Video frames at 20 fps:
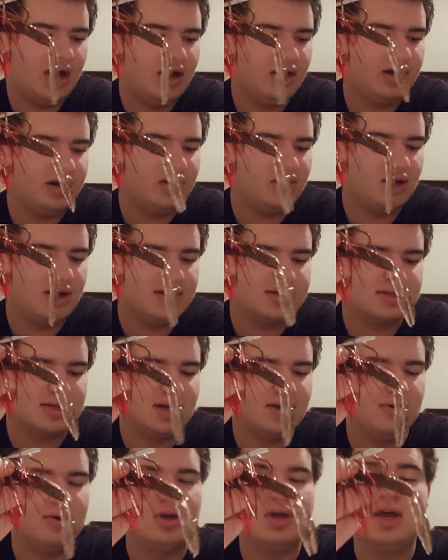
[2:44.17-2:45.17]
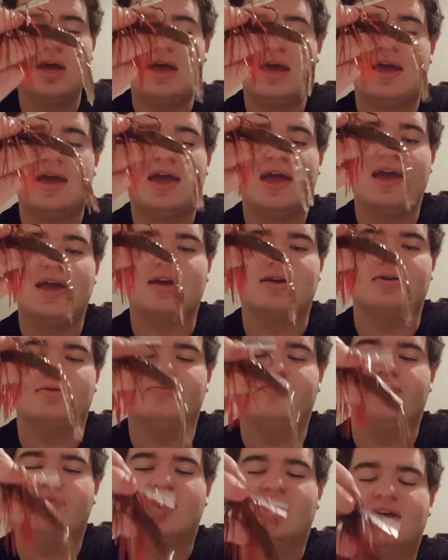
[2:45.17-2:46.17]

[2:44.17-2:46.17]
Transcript: I already lost count. 8.